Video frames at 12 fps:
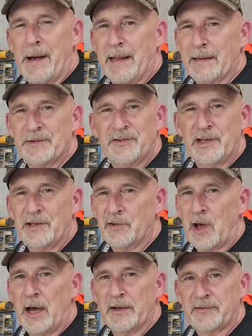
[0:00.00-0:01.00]
polish the
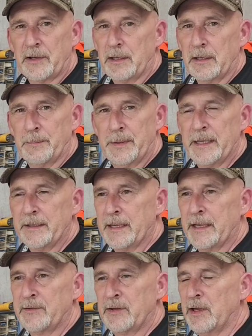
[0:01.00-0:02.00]
exhaust a little bit.
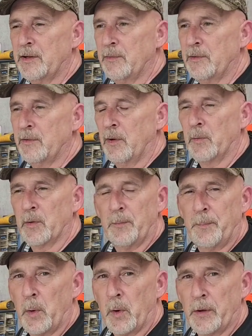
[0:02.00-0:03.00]
That's it. No
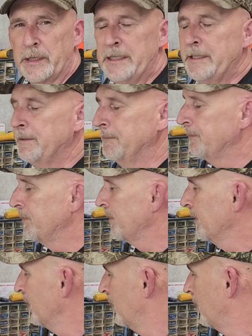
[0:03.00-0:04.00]
real porting
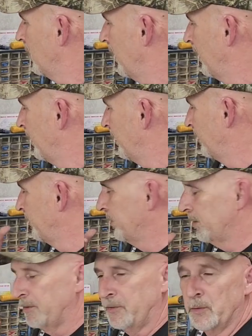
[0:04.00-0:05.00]

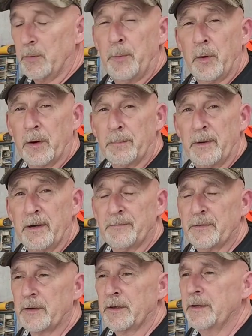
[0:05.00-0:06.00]
and a dual port
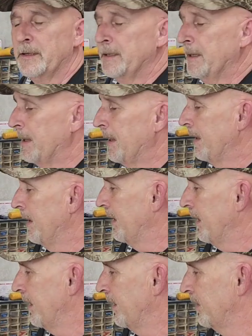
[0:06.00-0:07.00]
muffler.
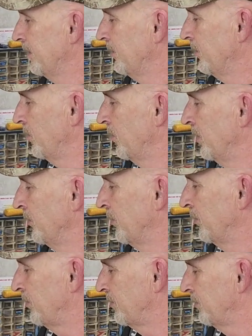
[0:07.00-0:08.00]
And we'll
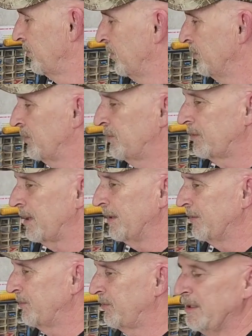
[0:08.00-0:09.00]
just, we'll just
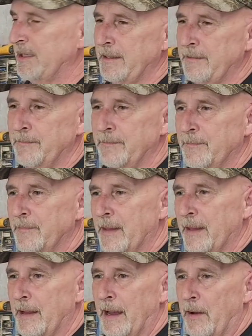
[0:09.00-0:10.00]
kind of see
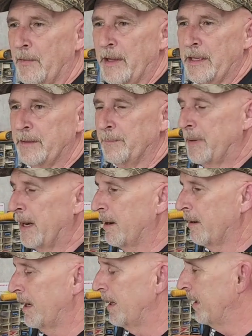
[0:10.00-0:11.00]
how they
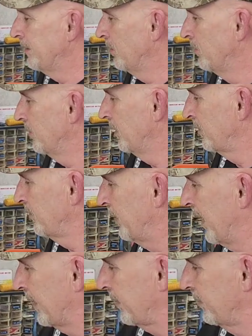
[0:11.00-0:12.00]
compare. I, I don't
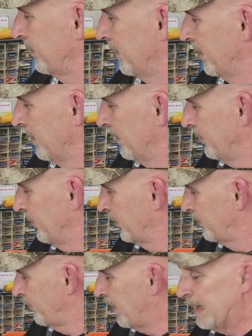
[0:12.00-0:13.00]
expect
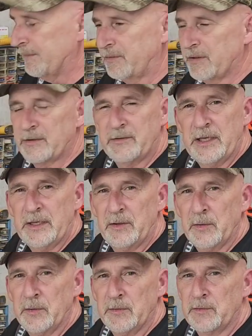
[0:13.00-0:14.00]
this
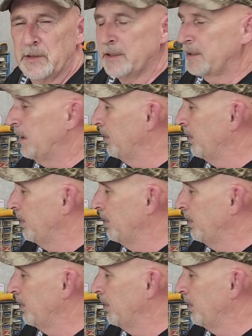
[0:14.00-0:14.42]
562 is going to